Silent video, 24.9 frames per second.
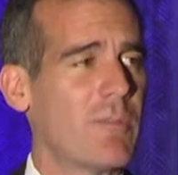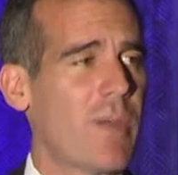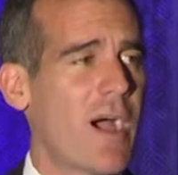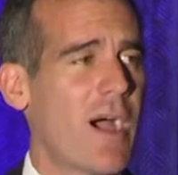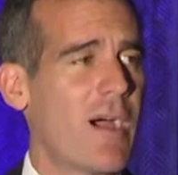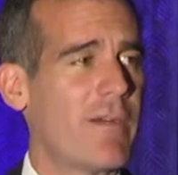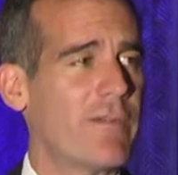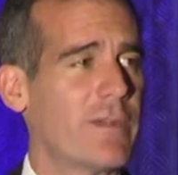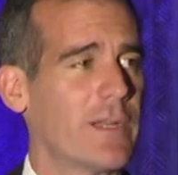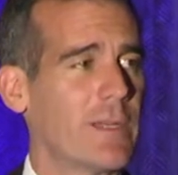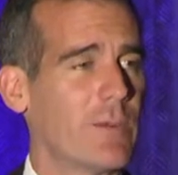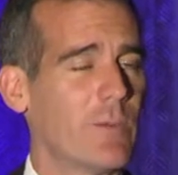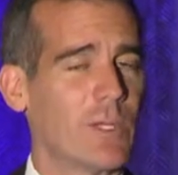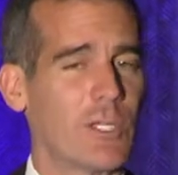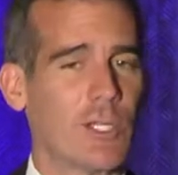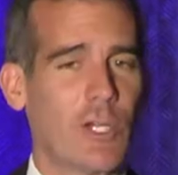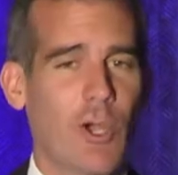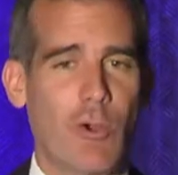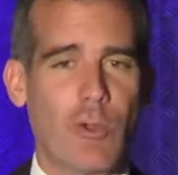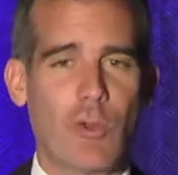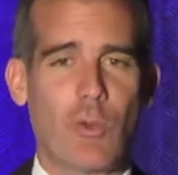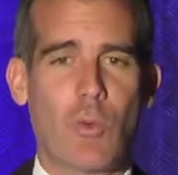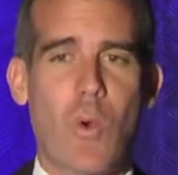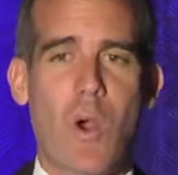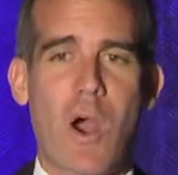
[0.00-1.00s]
poverty, would
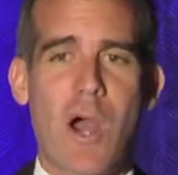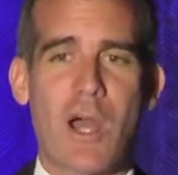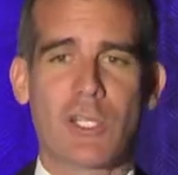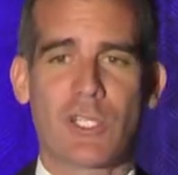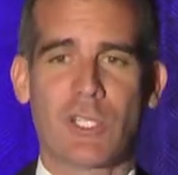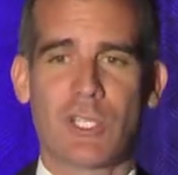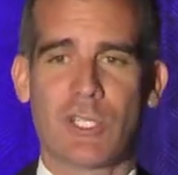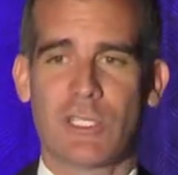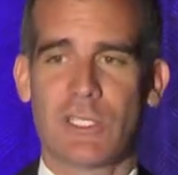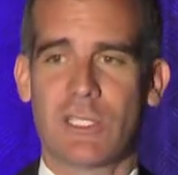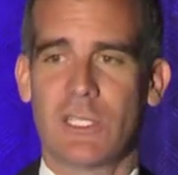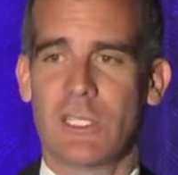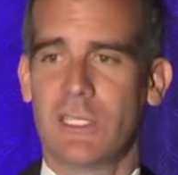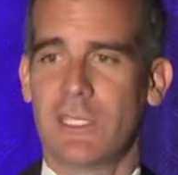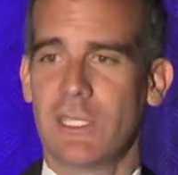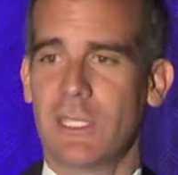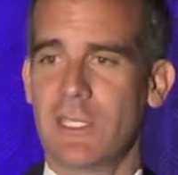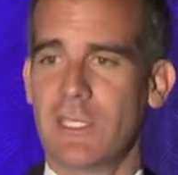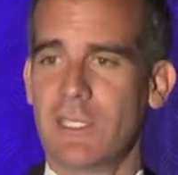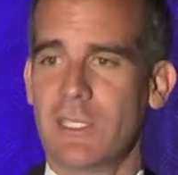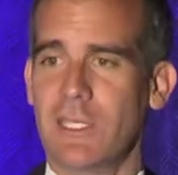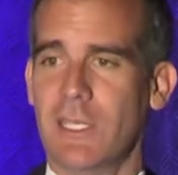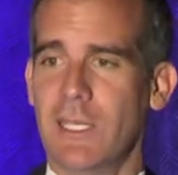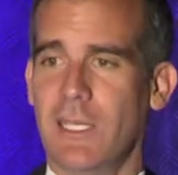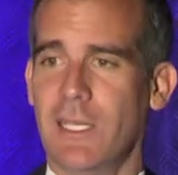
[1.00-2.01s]
go to Washington,
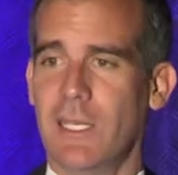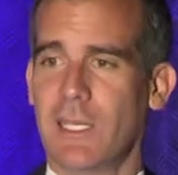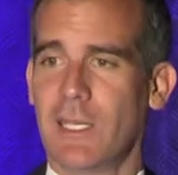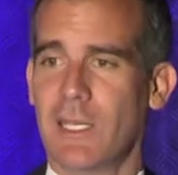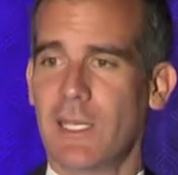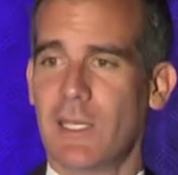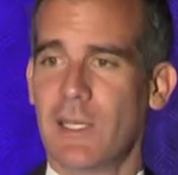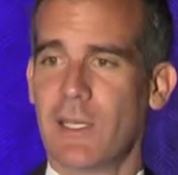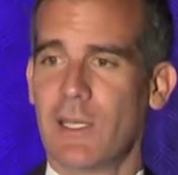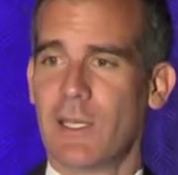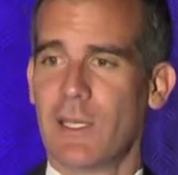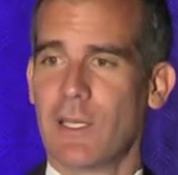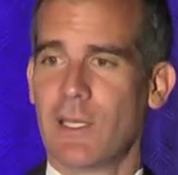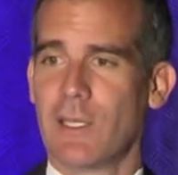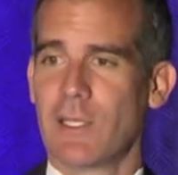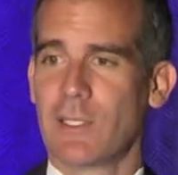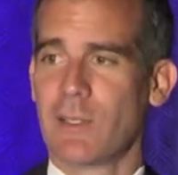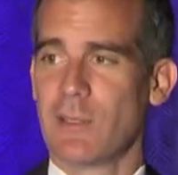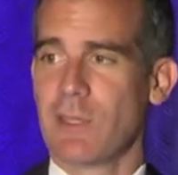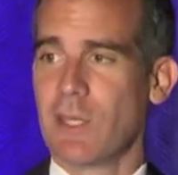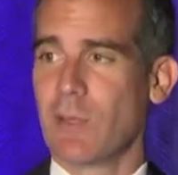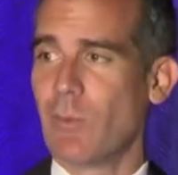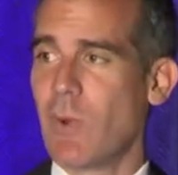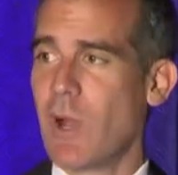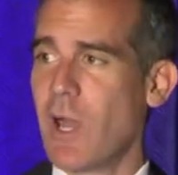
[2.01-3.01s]
D.C., so
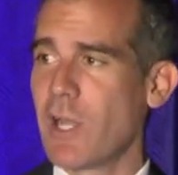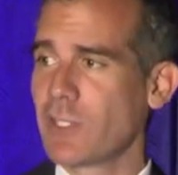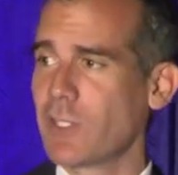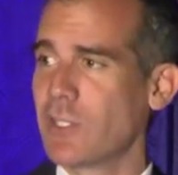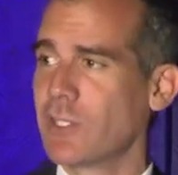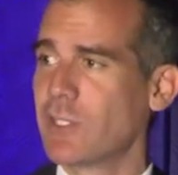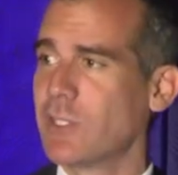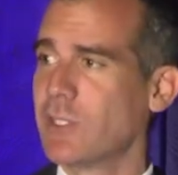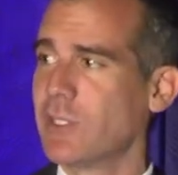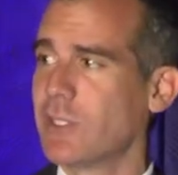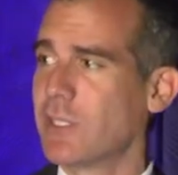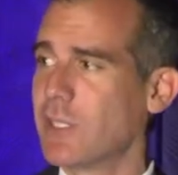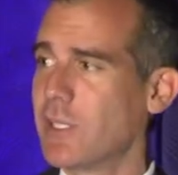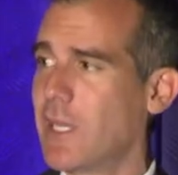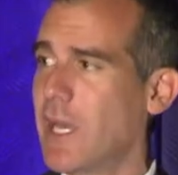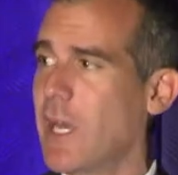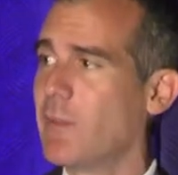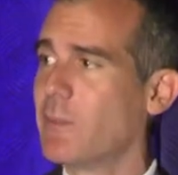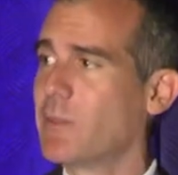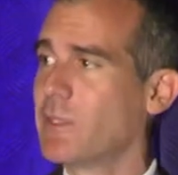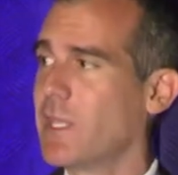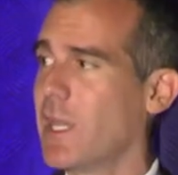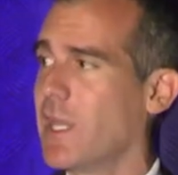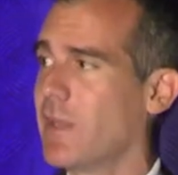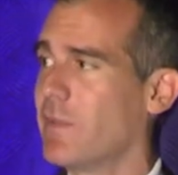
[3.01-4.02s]
that Washington could
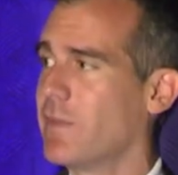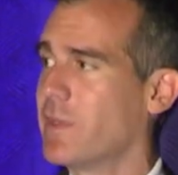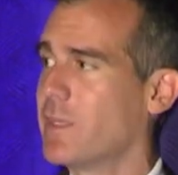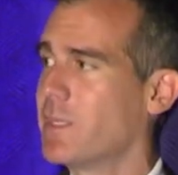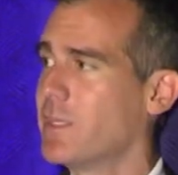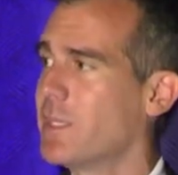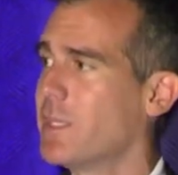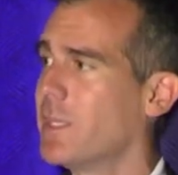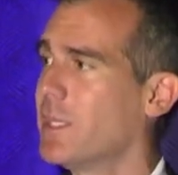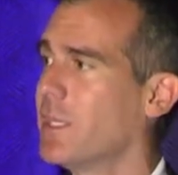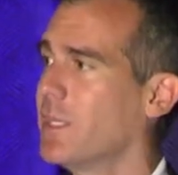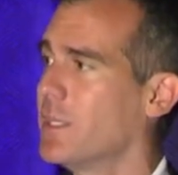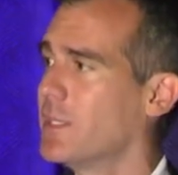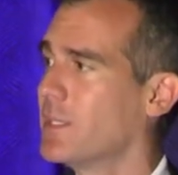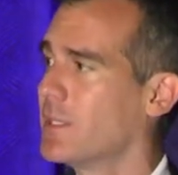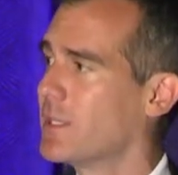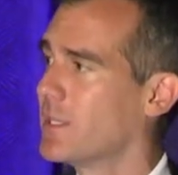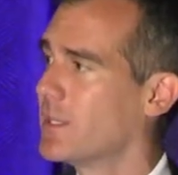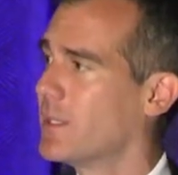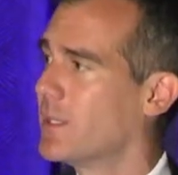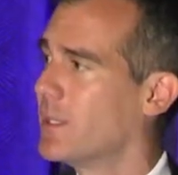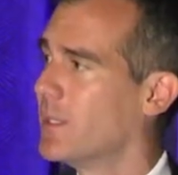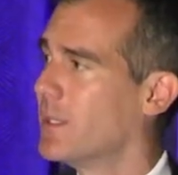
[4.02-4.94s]
help save the cities.